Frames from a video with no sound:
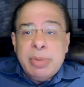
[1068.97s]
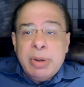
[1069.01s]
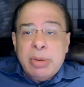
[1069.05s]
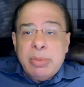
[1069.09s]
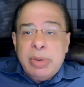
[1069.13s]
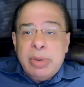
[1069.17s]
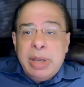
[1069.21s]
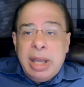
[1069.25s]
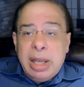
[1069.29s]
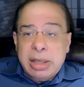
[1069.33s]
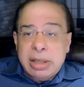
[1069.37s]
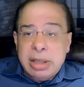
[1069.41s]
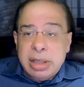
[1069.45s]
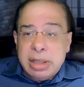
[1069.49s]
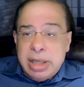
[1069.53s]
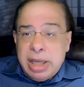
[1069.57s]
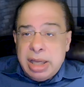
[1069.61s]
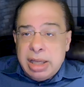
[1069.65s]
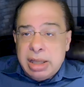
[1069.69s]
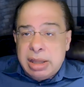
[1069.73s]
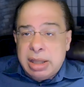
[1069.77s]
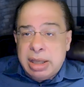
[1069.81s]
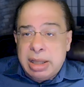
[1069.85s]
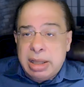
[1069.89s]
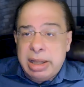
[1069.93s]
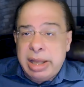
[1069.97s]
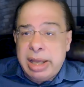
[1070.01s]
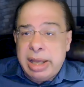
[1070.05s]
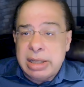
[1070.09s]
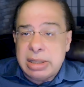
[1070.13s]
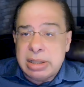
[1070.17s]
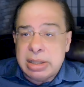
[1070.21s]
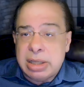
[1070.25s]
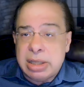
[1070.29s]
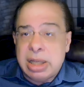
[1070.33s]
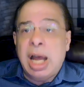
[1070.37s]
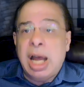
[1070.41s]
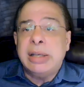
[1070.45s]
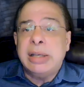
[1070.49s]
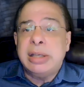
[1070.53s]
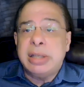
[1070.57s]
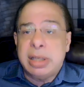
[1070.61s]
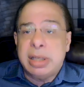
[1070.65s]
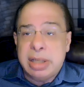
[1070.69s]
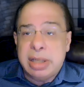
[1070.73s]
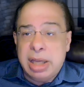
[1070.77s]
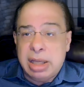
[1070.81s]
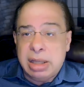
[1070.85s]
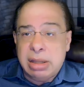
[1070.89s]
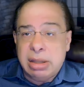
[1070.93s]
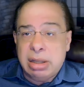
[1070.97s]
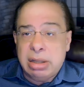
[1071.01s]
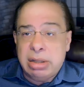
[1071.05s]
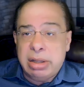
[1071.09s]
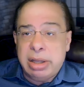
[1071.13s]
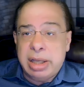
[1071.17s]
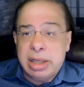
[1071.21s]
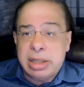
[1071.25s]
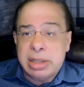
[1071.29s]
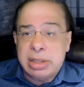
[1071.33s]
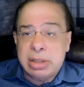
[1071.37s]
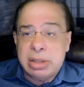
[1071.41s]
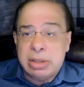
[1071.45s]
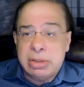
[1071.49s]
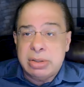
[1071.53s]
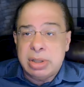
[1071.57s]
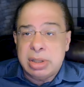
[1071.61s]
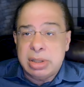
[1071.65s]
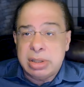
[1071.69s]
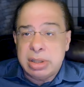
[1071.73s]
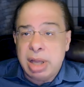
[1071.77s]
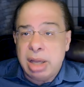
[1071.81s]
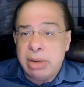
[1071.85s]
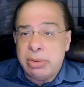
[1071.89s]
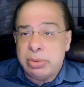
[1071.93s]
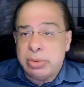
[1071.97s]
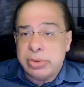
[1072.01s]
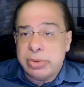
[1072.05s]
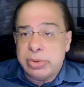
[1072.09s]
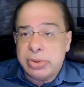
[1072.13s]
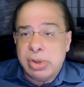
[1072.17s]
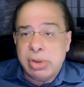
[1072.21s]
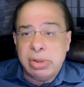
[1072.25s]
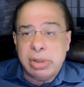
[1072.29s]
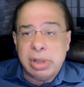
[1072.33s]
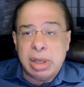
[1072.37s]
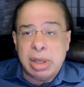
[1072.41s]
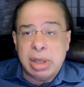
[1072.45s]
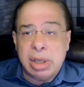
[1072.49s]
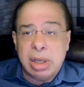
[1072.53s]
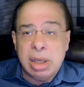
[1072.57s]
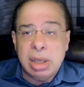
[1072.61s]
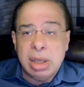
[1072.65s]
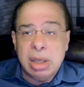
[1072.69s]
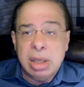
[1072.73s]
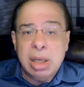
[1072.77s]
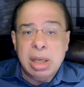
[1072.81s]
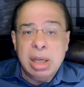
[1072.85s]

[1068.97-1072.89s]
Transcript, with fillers: but we had to take the class, got to take the class using slide rules only.